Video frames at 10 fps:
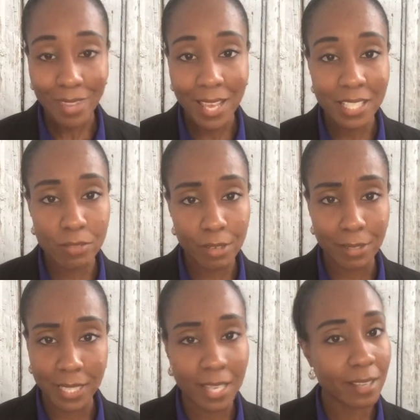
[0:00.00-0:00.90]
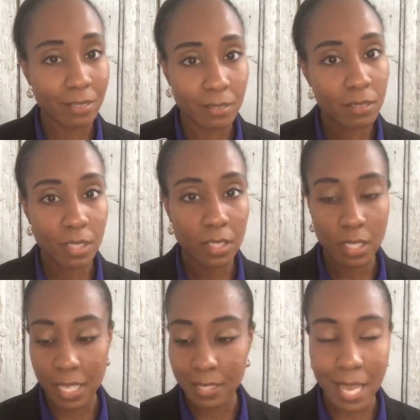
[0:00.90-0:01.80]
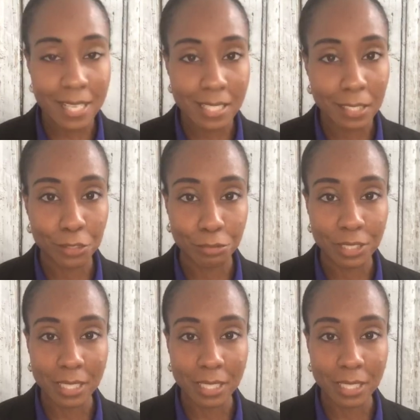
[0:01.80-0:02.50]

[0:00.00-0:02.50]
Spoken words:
It's very enticing to read,